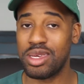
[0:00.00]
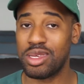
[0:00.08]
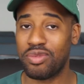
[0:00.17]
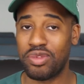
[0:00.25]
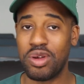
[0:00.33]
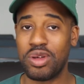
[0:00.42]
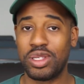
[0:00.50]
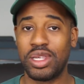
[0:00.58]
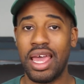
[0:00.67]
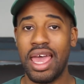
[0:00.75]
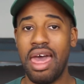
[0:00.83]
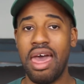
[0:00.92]
his first
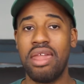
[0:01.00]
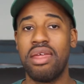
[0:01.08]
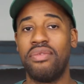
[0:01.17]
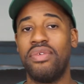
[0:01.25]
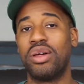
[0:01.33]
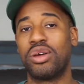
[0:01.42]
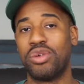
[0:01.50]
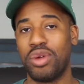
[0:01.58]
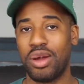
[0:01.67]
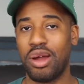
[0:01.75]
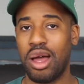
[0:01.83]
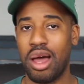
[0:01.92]
NFL
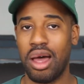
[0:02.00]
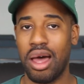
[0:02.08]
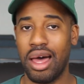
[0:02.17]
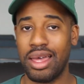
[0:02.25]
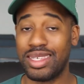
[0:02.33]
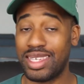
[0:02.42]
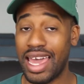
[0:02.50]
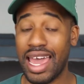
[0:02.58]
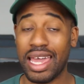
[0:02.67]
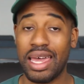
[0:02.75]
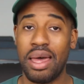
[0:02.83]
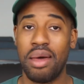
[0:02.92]
career
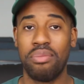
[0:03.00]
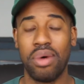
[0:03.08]
sack,